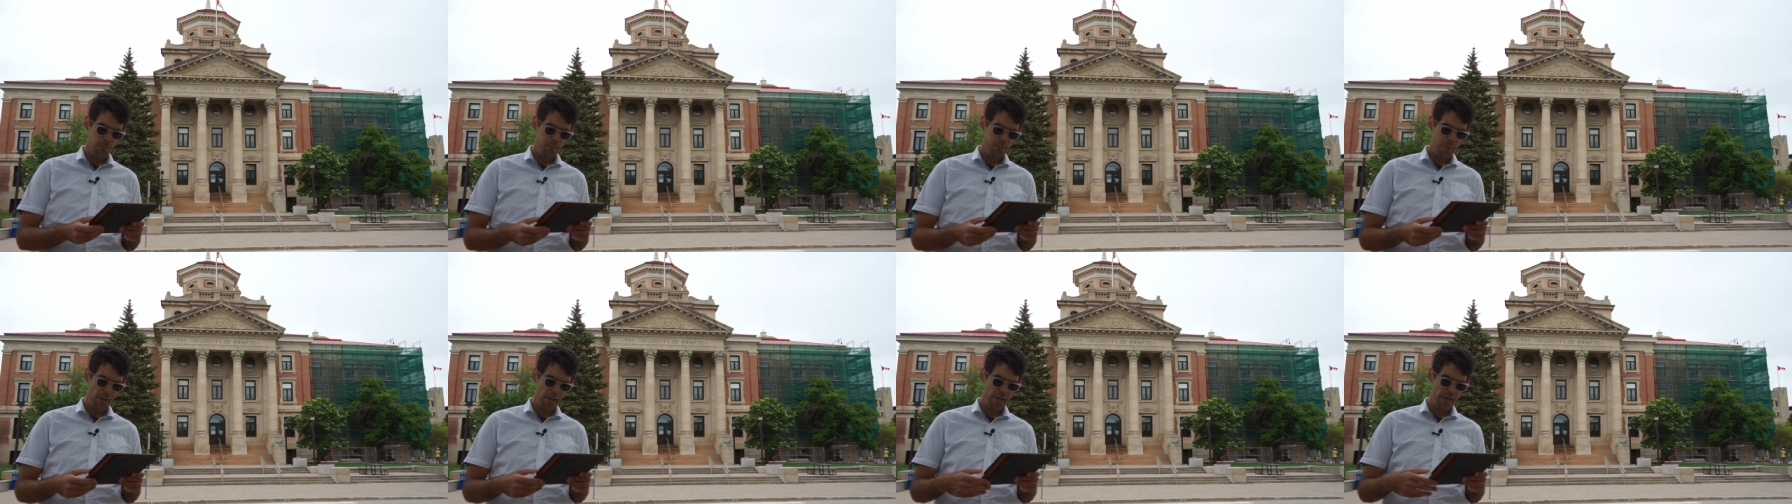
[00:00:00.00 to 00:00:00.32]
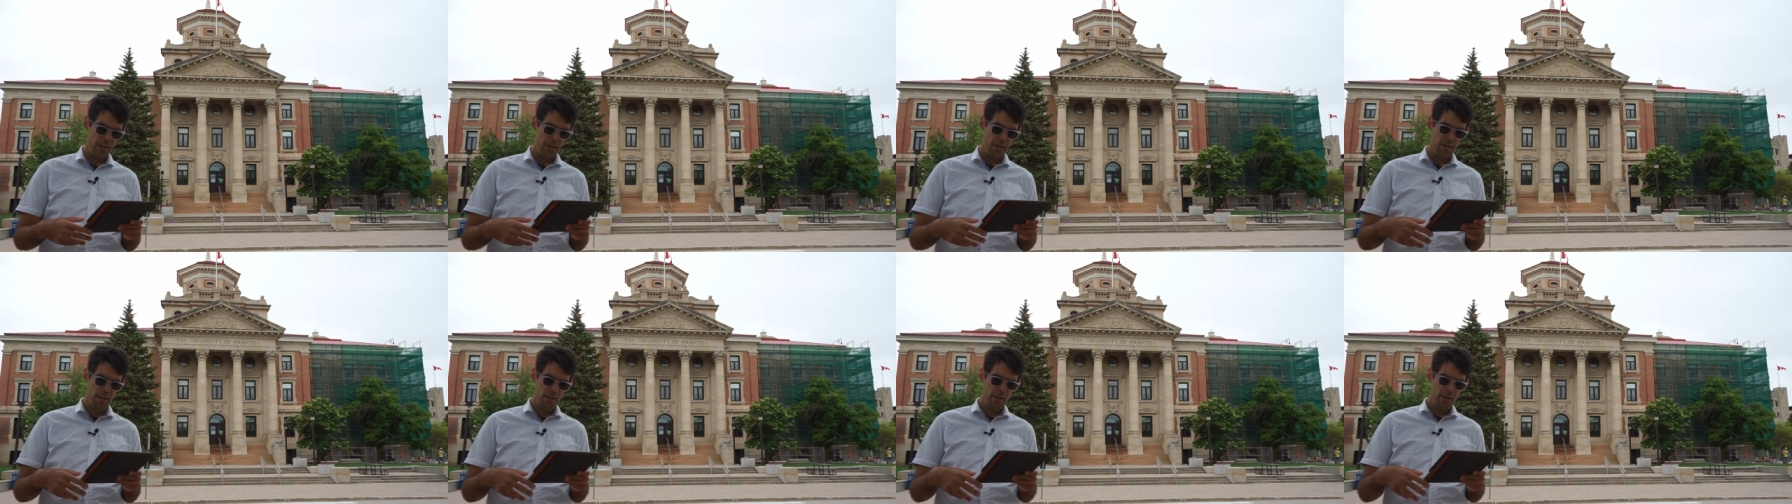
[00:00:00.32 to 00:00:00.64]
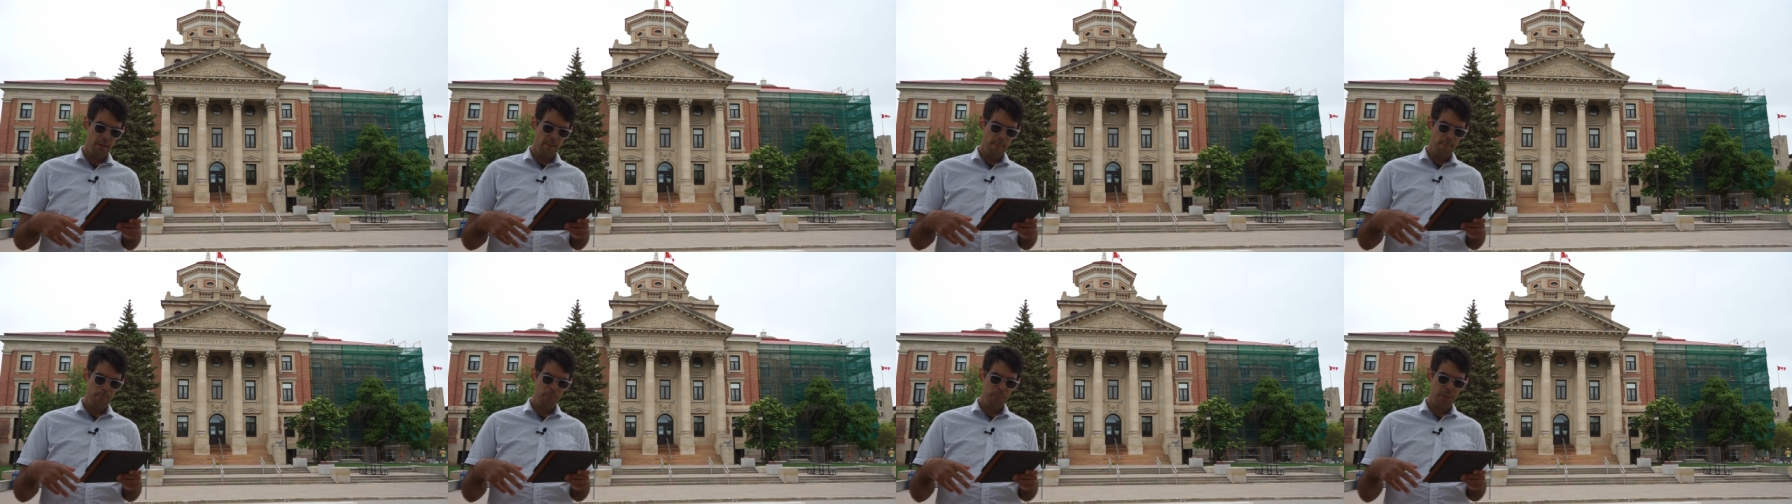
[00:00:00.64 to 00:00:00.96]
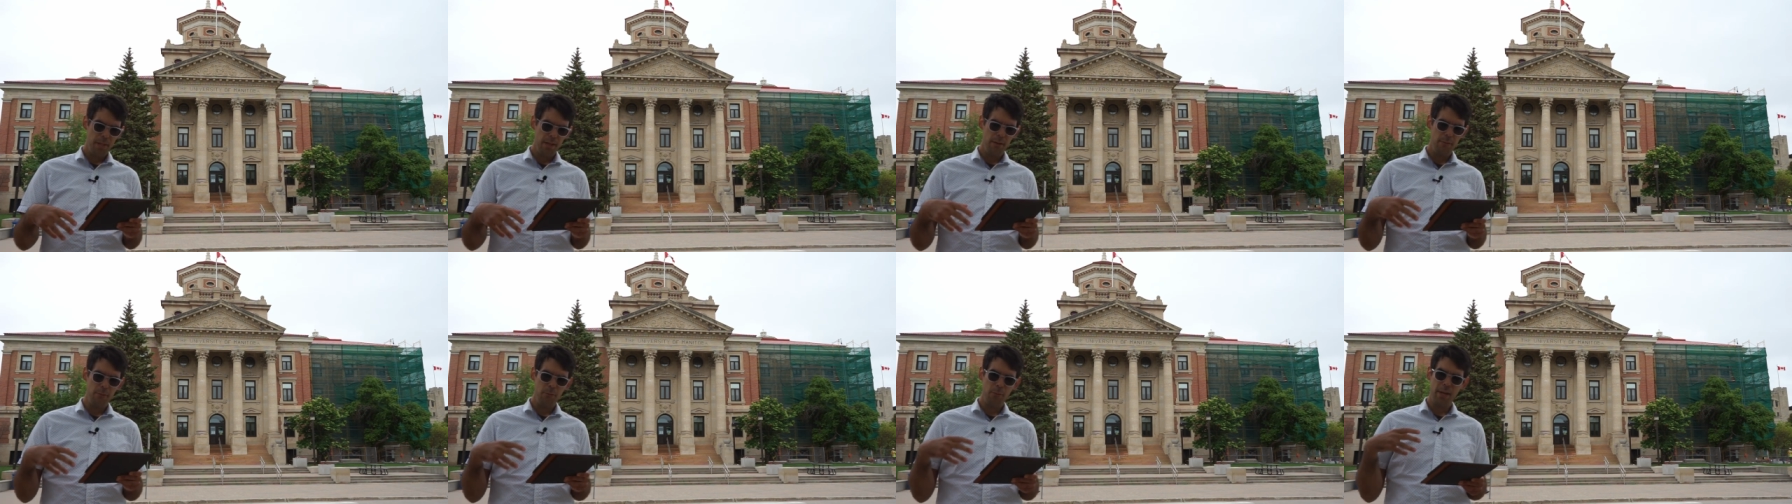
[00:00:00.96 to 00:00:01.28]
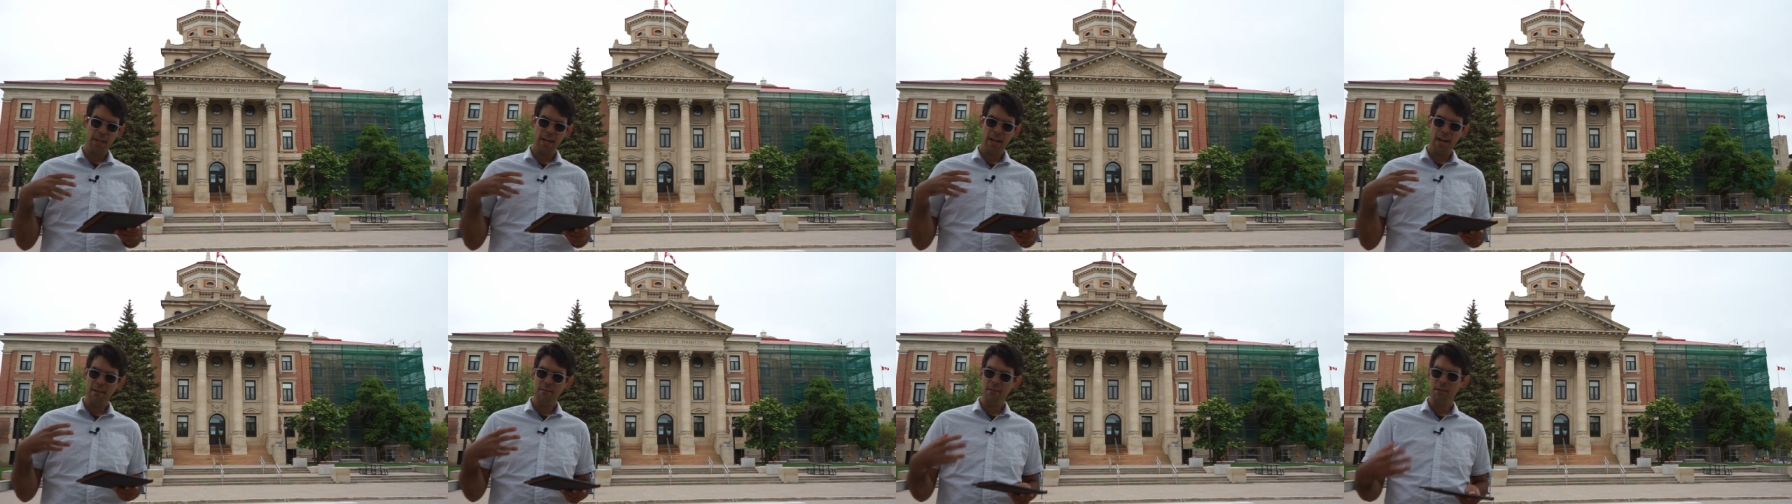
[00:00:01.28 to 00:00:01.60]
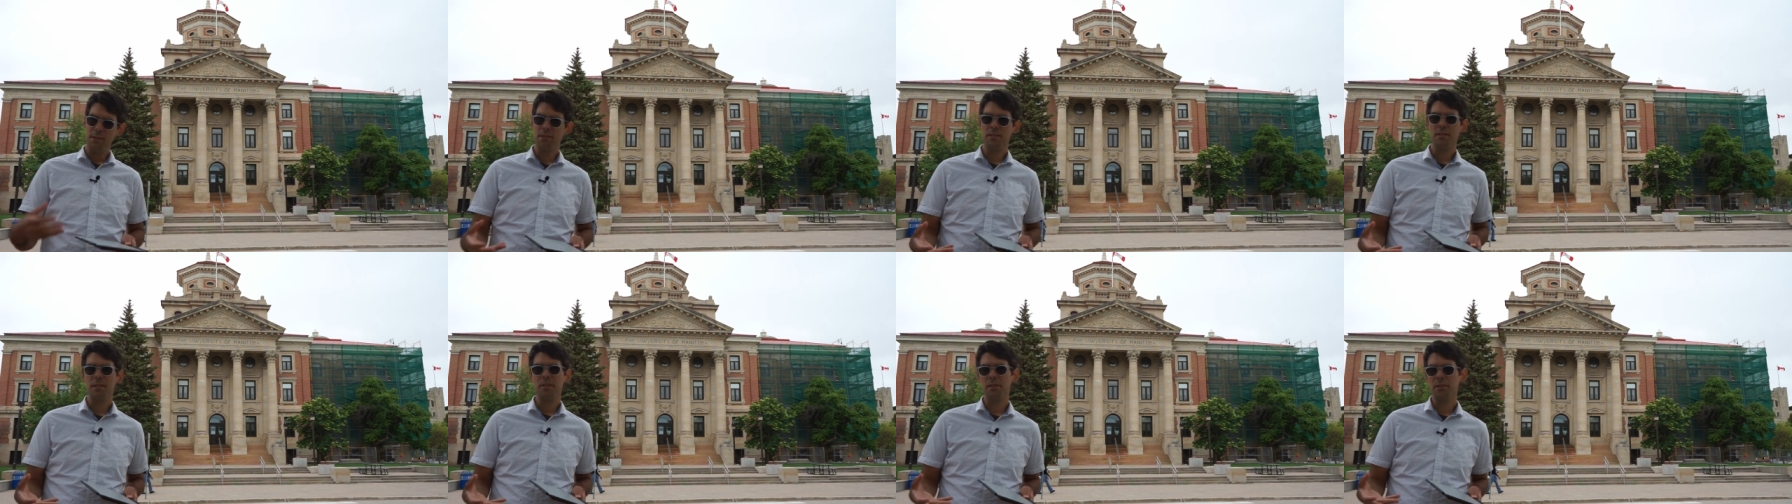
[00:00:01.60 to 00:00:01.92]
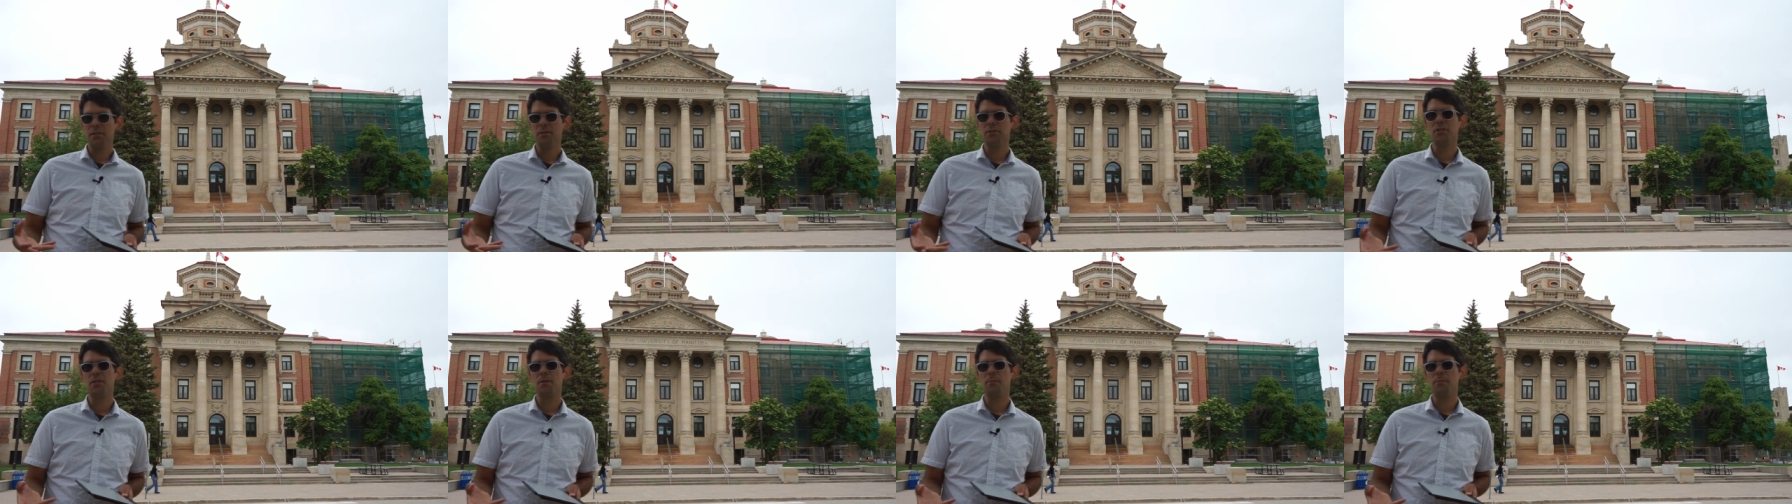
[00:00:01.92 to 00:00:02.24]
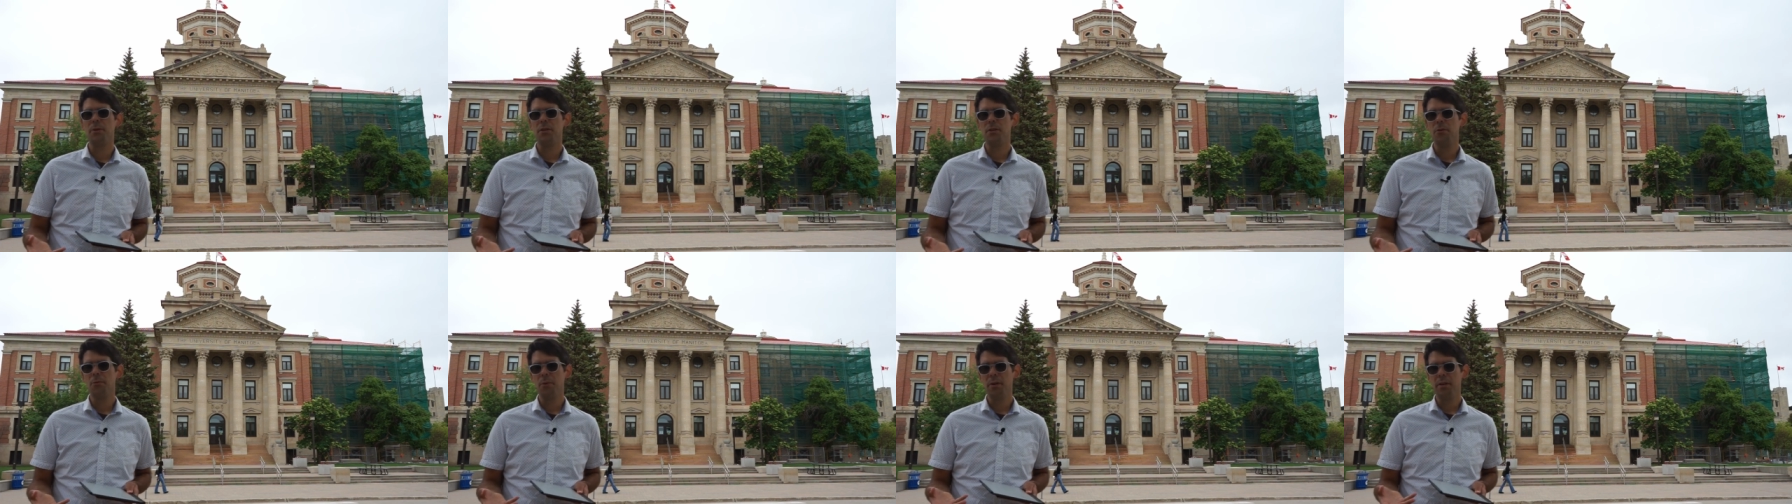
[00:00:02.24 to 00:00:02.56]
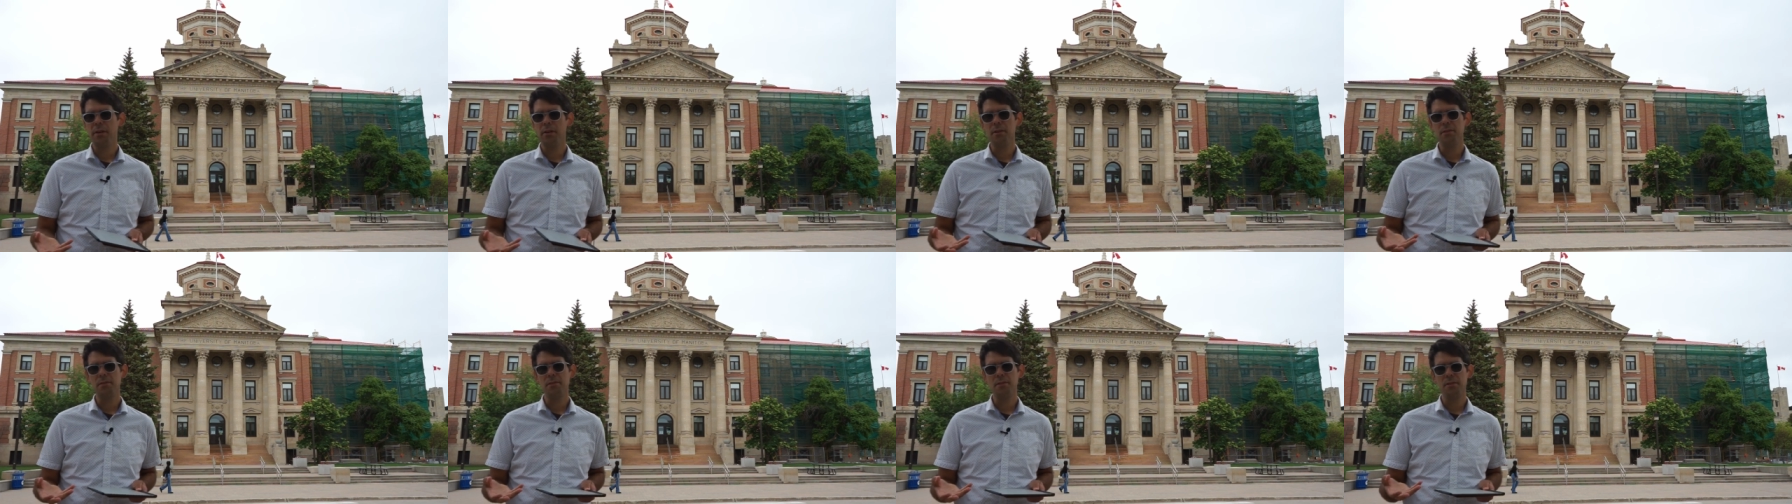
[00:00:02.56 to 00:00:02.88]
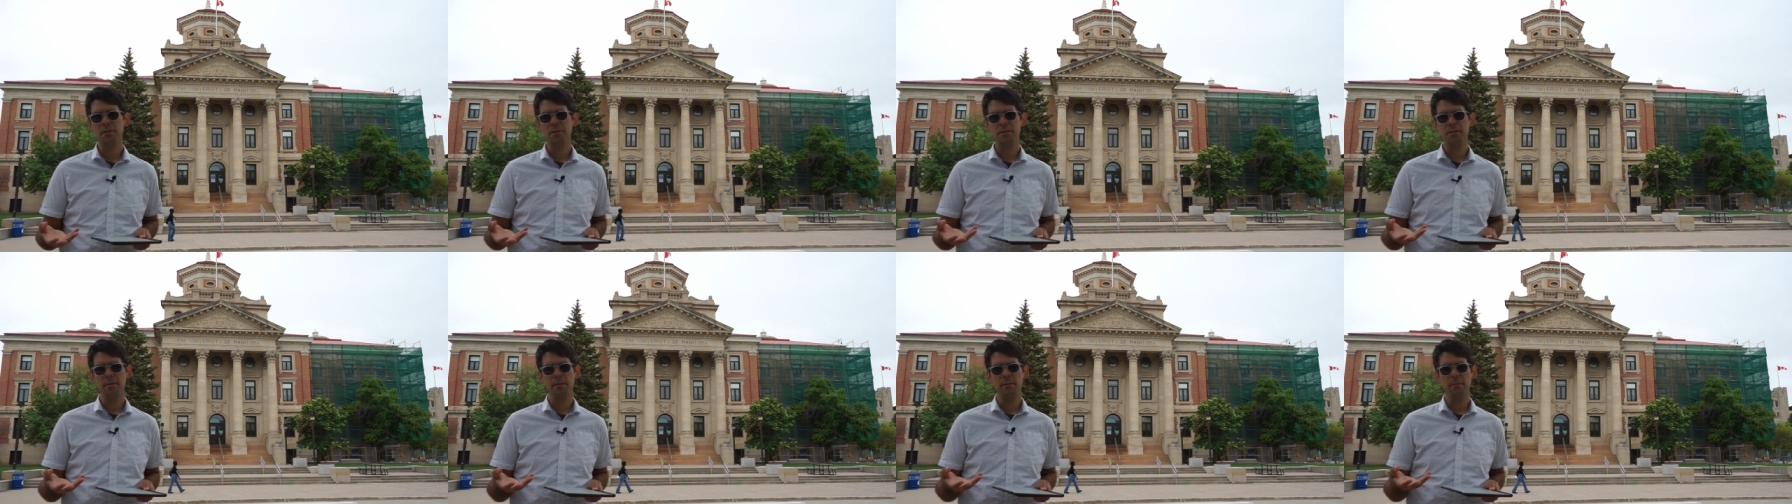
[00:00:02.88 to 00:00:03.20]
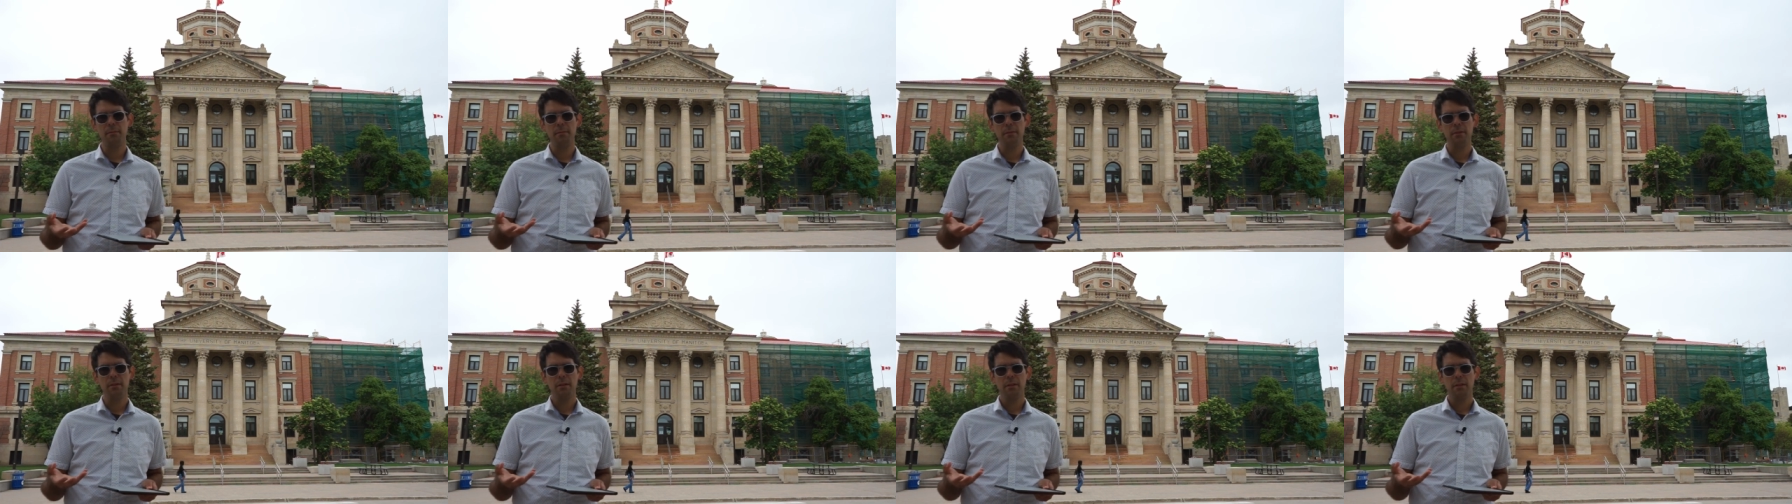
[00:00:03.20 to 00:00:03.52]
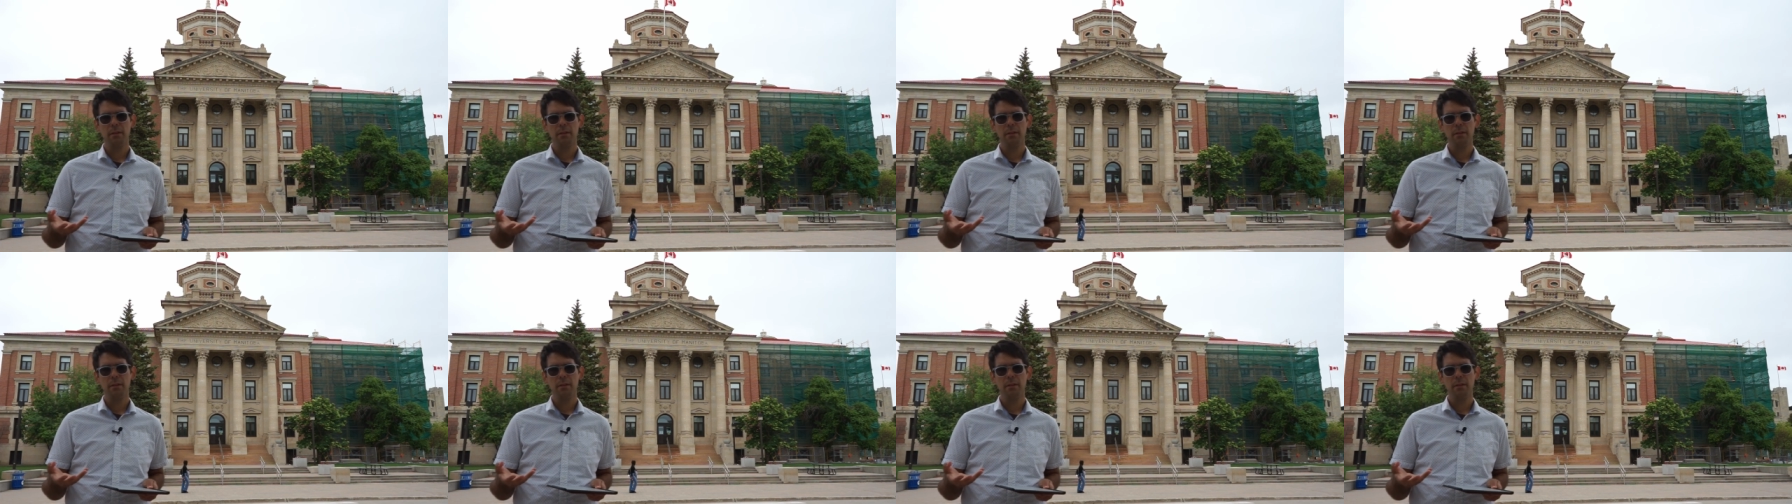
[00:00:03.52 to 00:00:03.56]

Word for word: But if we have a single CPU on our system,